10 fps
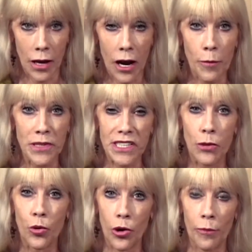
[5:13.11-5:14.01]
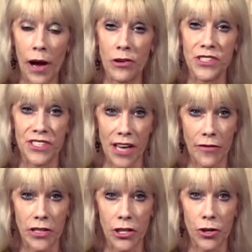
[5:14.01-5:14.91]
Up until we're about
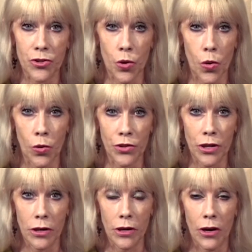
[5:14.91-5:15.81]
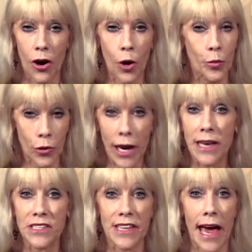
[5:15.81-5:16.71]
7 years old, our
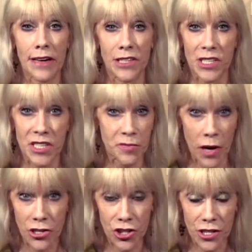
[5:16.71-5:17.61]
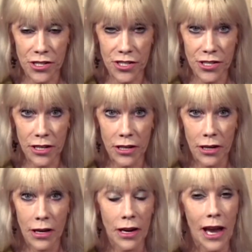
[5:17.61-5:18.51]
brains act as sponges,
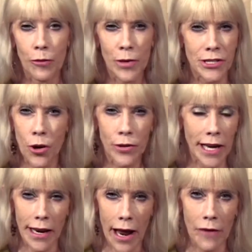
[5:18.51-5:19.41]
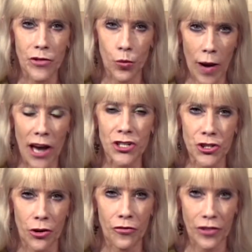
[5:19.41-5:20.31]
and we don't yet have the
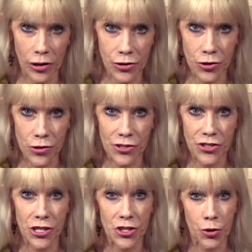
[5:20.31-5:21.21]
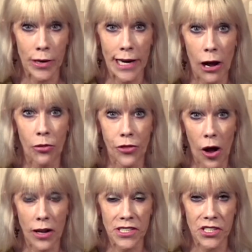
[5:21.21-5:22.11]
rational filters to screen out
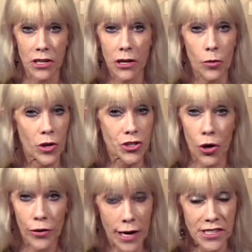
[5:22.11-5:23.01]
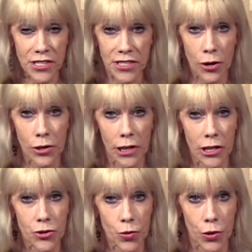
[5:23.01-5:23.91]
thoughts which aren't necessarily
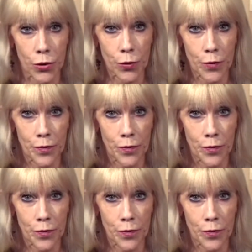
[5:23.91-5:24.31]
true.